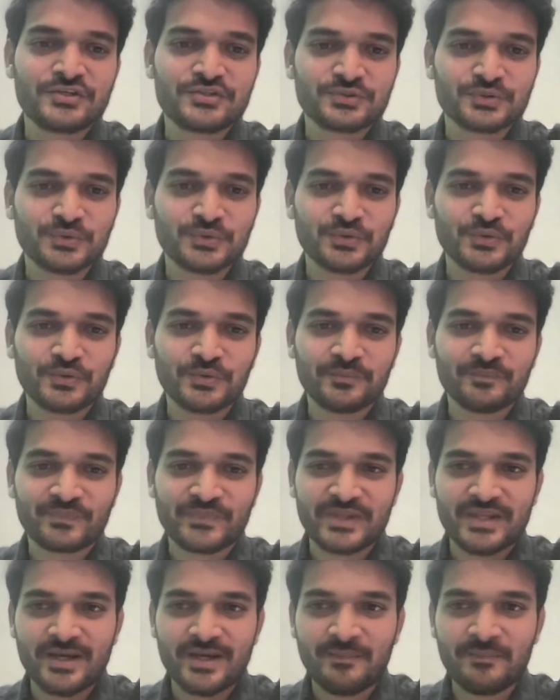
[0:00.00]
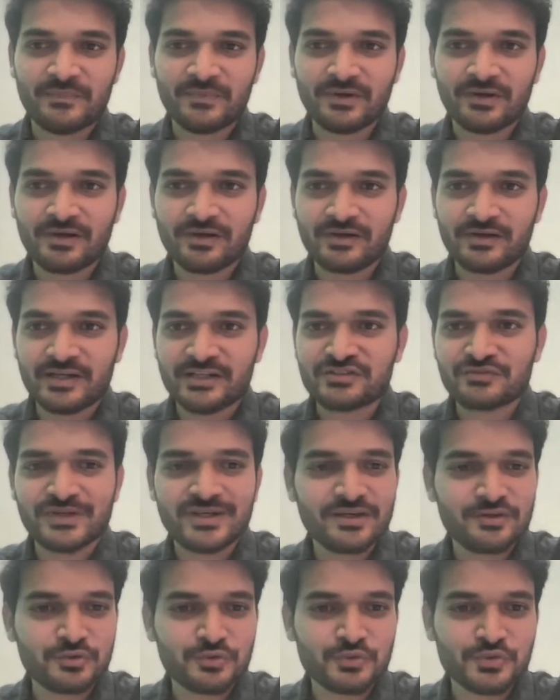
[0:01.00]
So, yep, it's
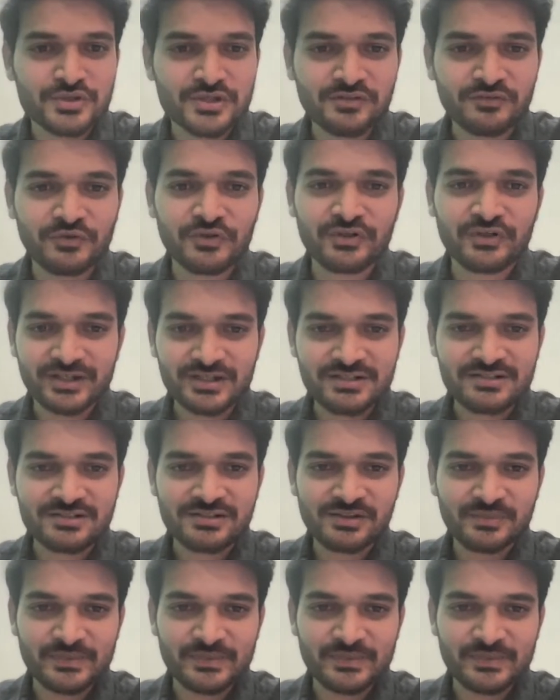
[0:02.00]
very crucial for traditional